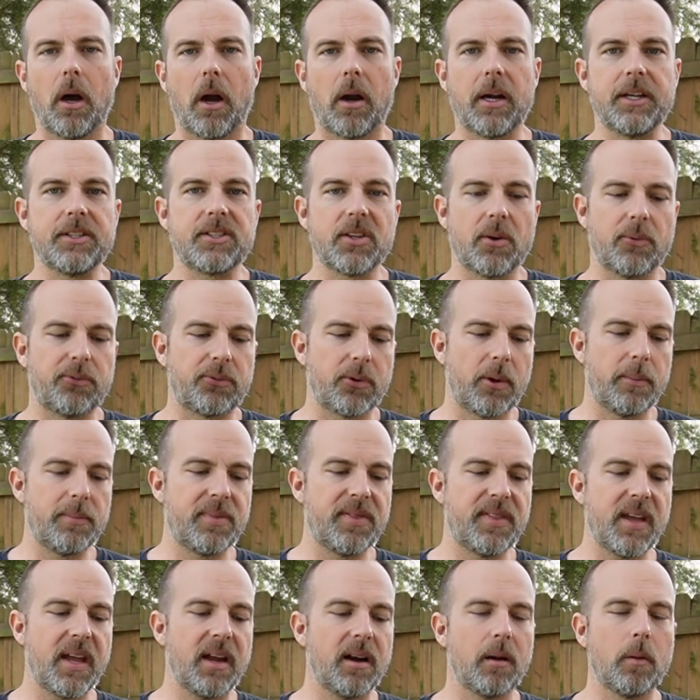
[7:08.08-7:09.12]
All right, so from
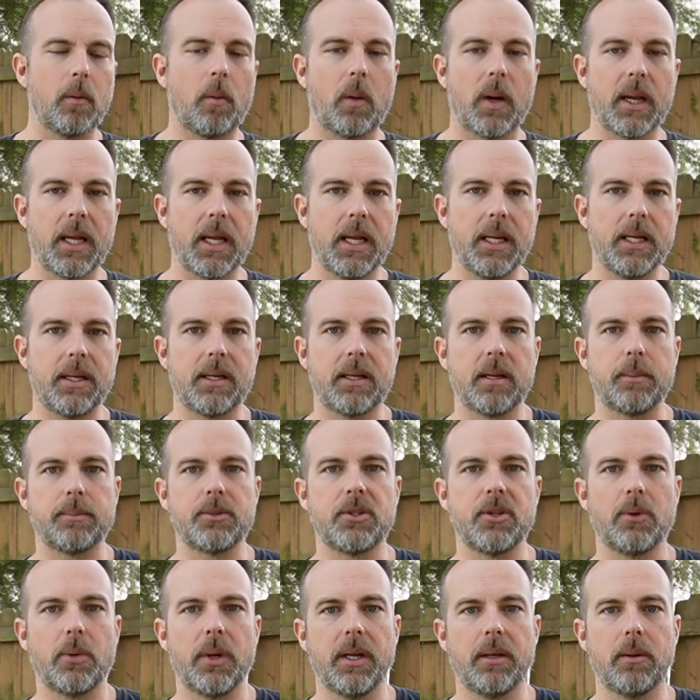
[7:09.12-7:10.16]
there, what I ended up
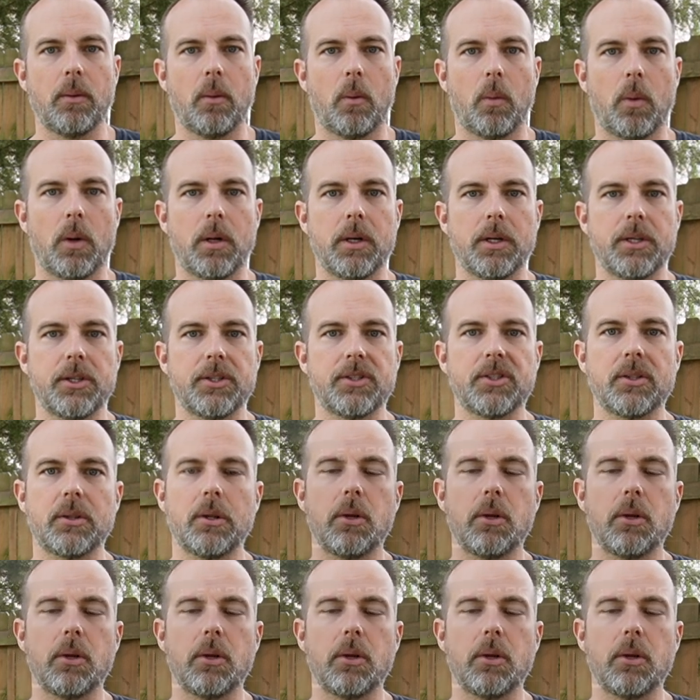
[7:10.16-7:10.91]
doing was